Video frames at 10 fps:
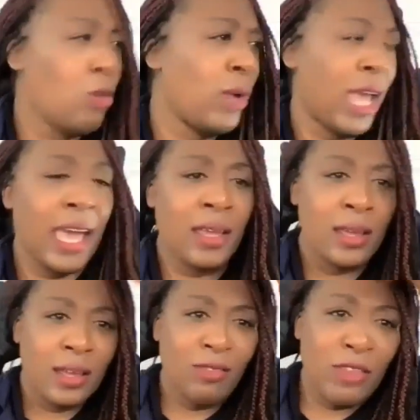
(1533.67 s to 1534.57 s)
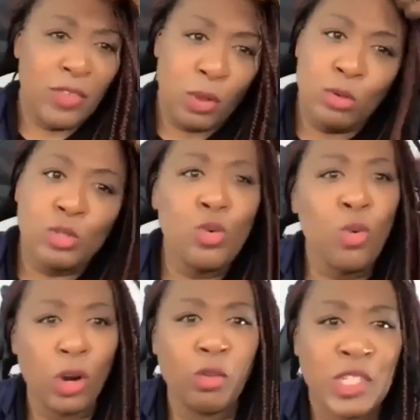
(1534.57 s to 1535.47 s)
Okay. Right. For those who
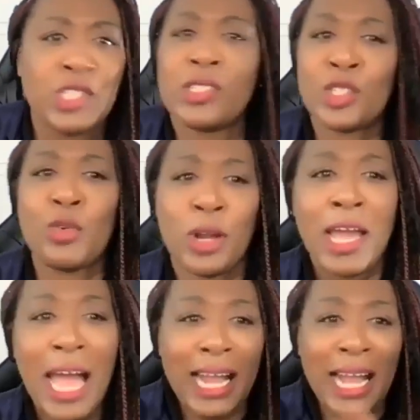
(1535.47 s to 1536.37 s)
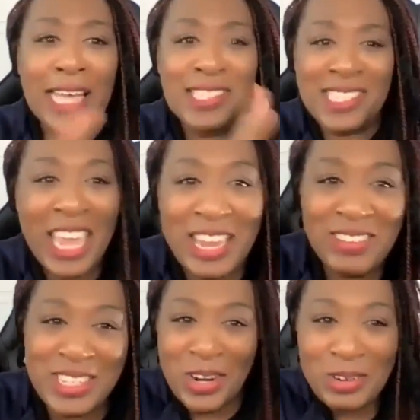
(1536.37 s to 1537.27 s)
are Christian, sure. I got saved,
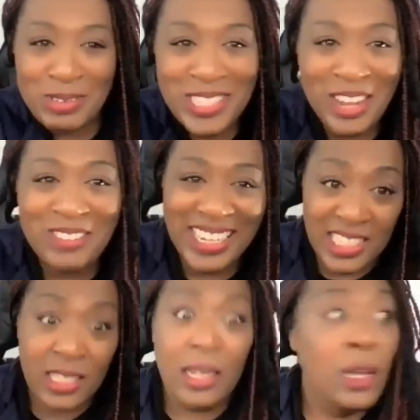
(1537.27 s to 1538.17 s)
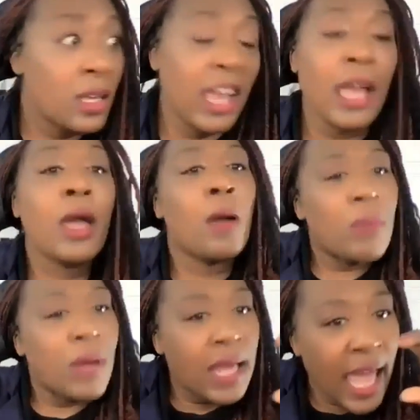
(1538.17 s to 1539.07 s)
eternal salvation. Yeah.
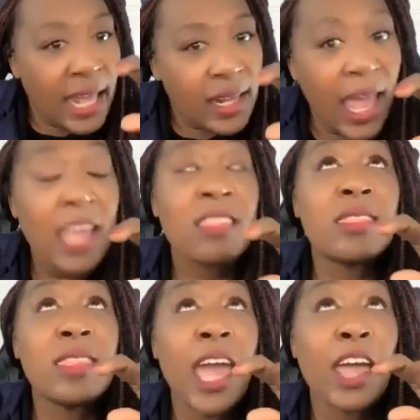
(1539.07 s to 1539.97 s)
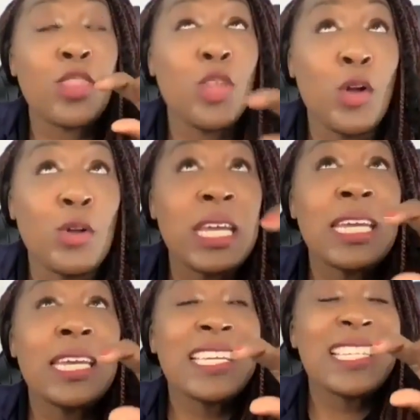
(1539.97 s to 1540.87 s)
But at
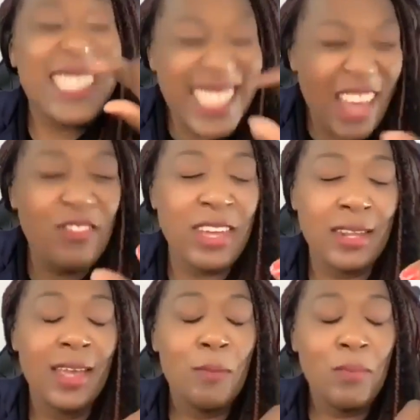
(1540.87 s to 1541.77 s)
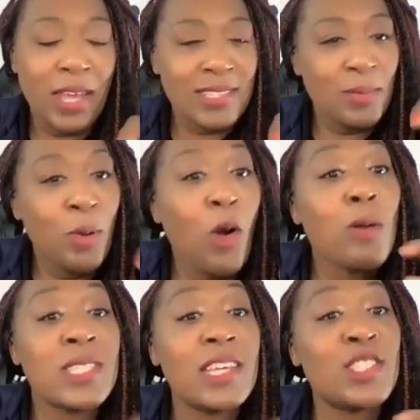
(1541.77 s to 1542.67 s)
37, because the poem
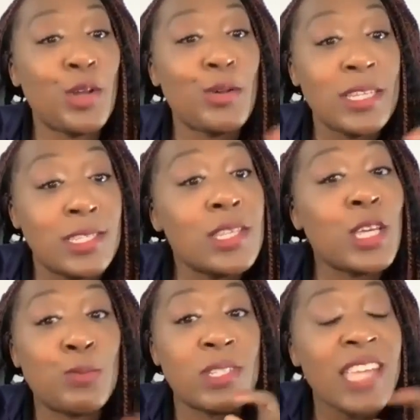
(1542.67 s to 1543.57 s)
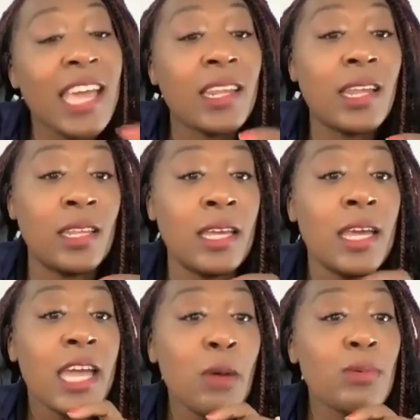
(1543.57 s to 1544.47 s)
says 36, but technically
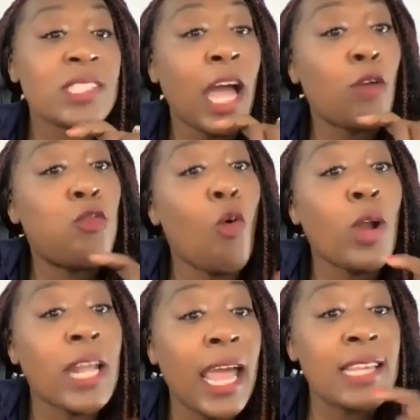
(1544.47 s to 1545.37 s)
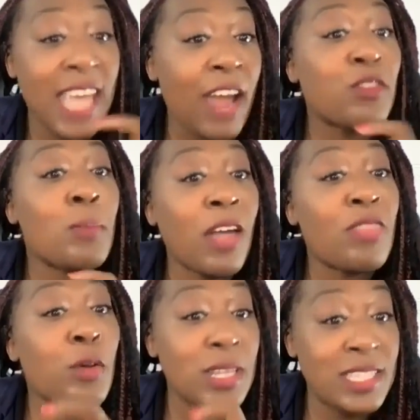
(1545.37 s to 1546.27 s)
it was like 4 days after my
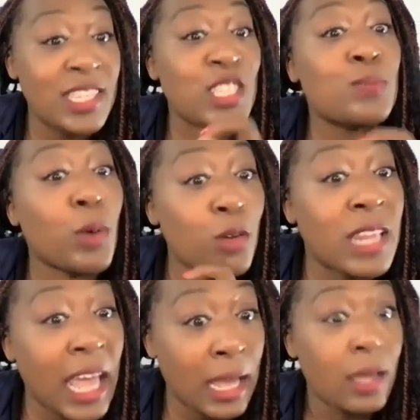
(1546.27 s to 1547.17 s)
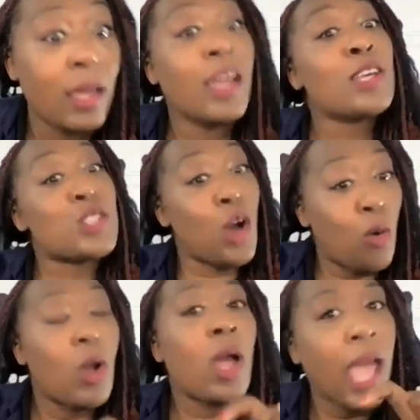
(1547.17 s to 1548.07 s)
36th birthday.
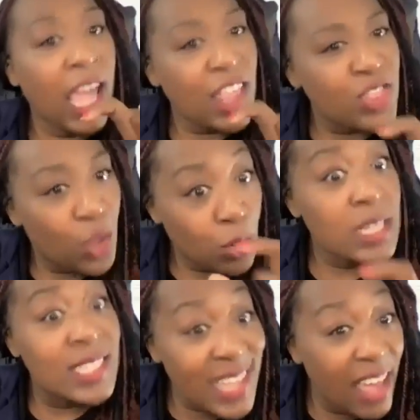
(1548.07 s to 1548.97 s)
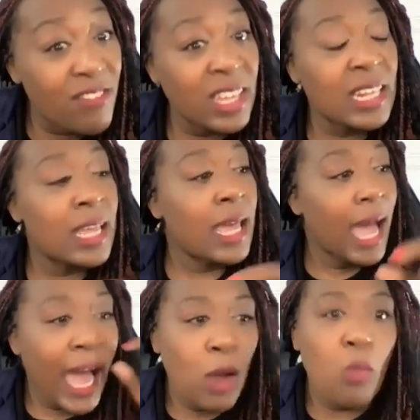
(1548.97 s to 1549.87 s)
So at 37,
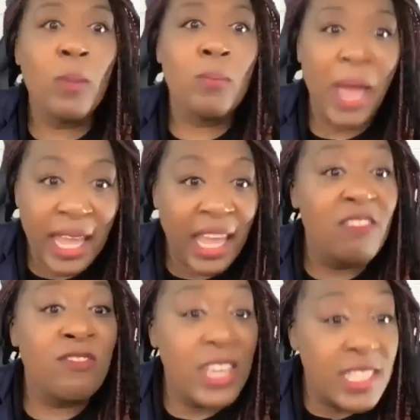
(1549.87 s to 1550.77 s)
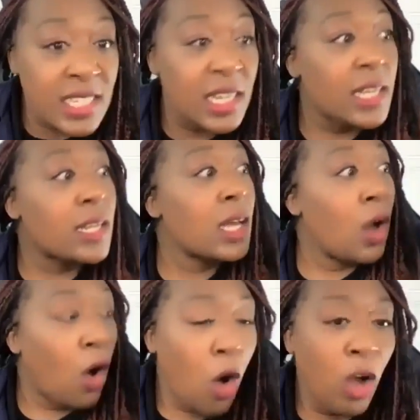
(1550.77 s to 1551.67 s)
I went back and visited
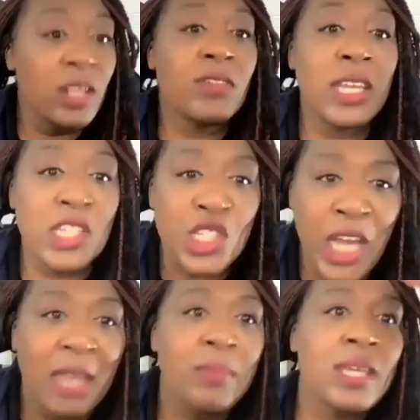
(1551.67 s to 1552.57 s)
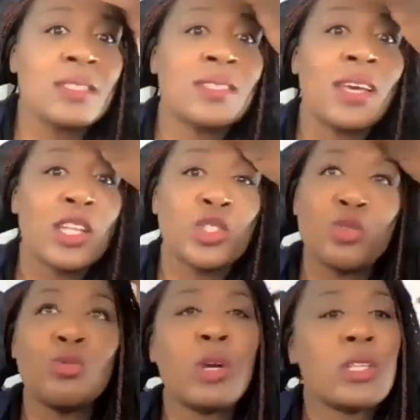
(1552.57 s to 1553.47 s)
all of these Jamies
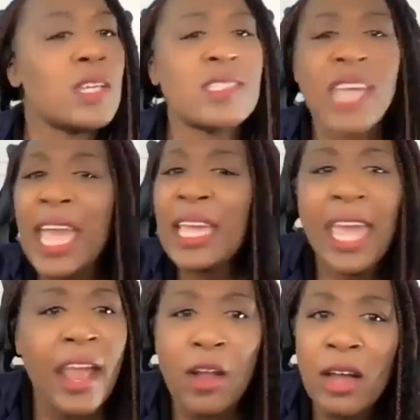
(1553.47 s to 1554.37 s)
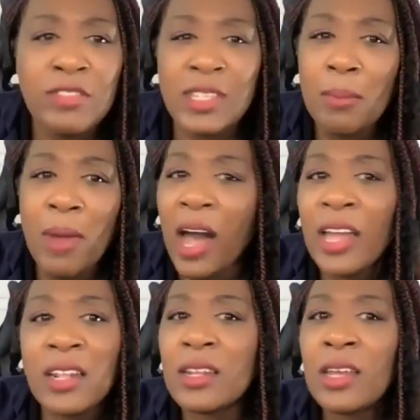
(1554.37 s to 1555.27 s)
to take care of some
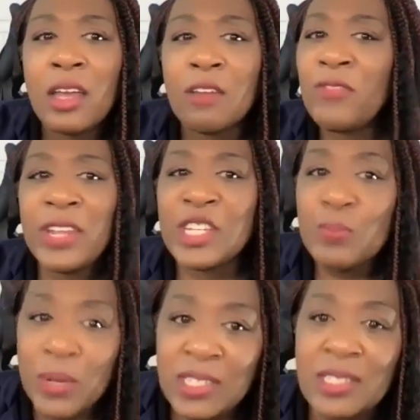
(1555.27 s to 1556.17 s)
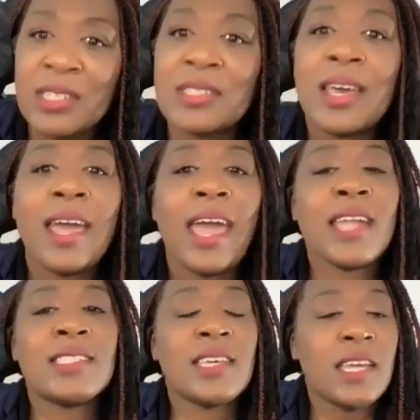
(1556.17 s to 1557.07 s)
unfinished business
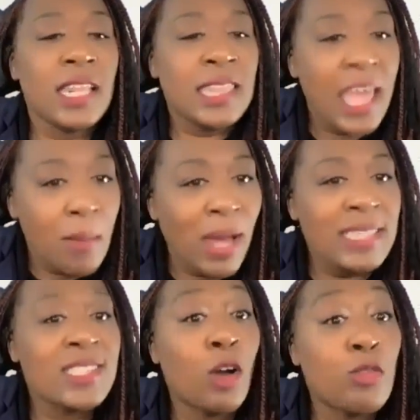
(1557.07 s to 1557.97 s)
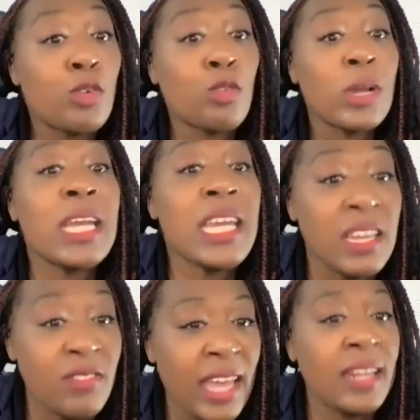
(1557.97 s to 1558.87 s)
and to let myself
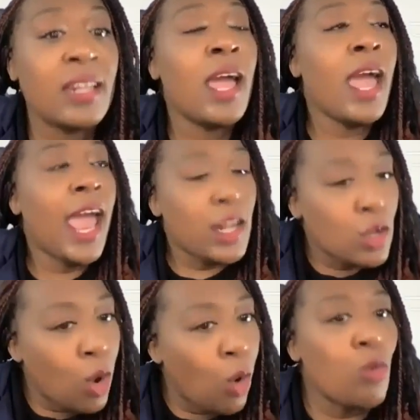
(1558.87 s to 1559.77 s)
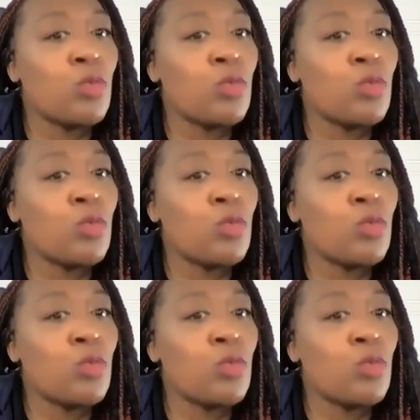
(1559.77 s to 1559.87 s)
grieve and go